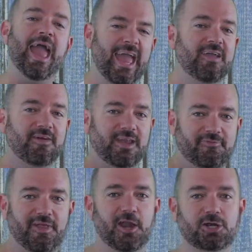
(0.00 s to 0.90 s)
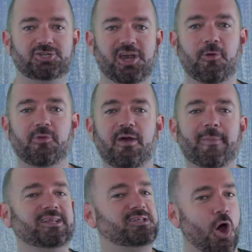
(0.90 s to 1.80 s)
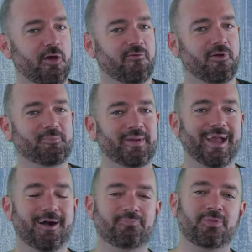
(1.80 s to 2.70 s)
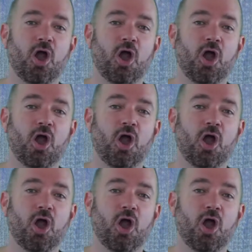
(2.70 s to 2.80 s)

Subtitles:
even if they don't share it with their mates over a beer.